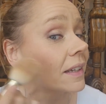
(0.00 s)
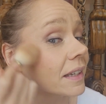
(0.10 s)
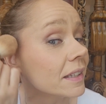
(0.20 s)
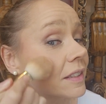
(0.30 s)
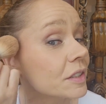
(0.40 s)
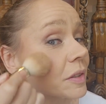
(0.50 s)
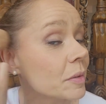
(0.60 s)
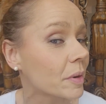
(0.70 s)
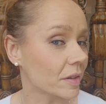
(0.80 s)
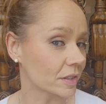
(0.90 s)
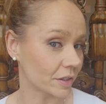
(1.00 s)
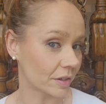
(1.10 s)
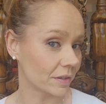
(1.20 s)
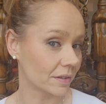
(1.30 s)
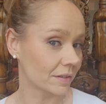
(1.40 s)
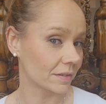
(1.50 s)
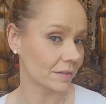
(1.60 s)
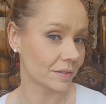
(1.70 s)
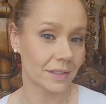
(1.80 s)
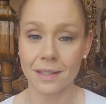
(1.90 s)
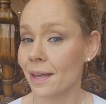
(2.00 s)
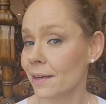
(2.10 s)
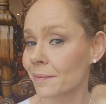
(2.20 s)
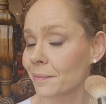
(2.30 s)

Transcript: into the bronzer. See that?